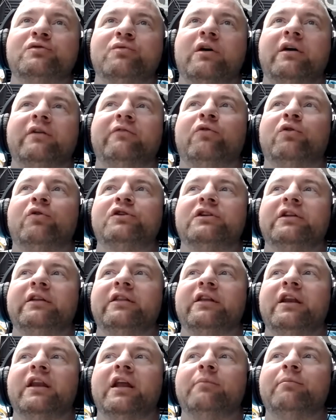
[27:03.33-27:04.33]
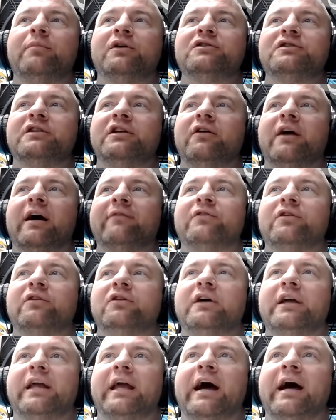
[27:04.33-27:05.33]
Well, unfortunately, the numbers that you have to
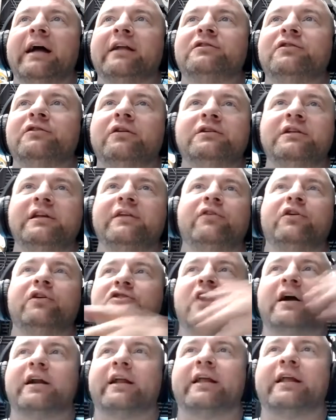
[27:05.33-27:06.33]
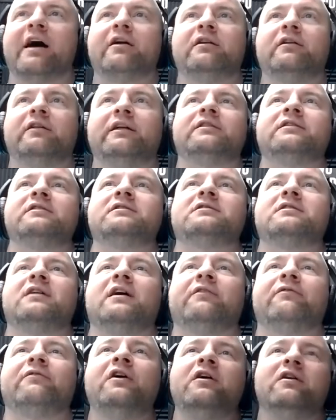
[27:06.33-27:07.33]
look at to even try to calculate this
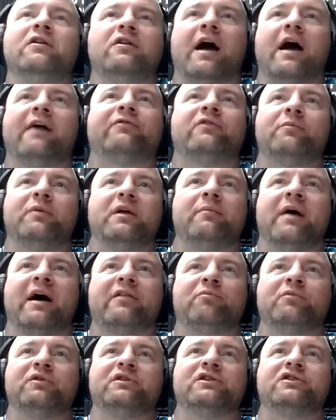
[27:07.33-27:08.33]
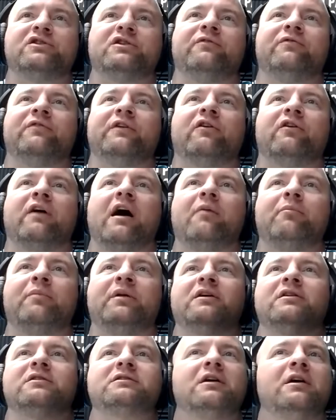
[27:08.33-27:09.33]
stuff, you have to be a mathematician to figure out,
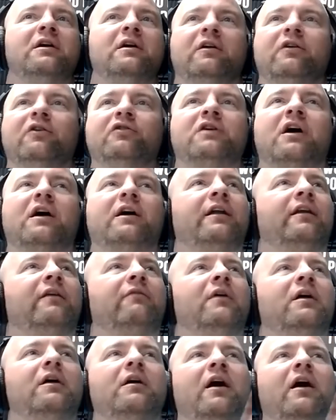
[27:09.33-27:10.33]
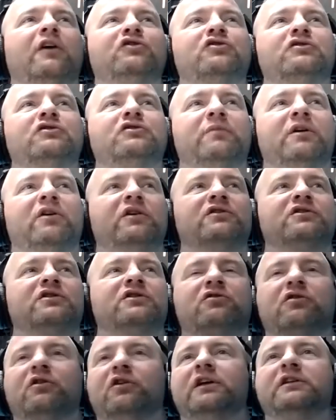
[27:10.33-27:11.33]
because you're talking hundreds of millions and
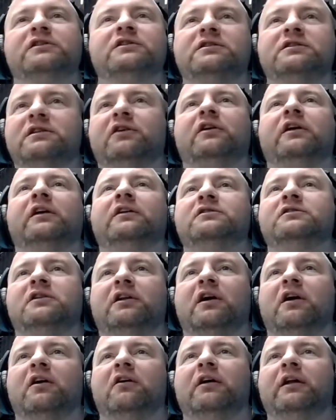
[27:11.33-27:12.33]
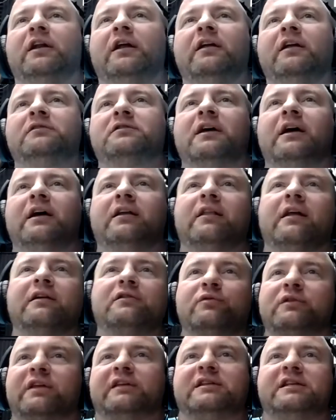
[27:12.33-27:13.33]
trillions and zillions, you know, and it's like, that's
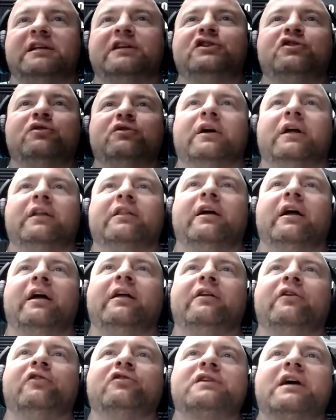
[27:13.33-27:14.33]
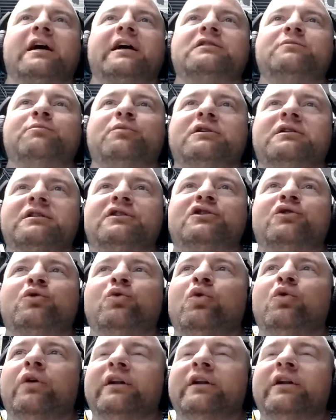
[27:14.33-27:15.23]
what they teach you in your science books in school.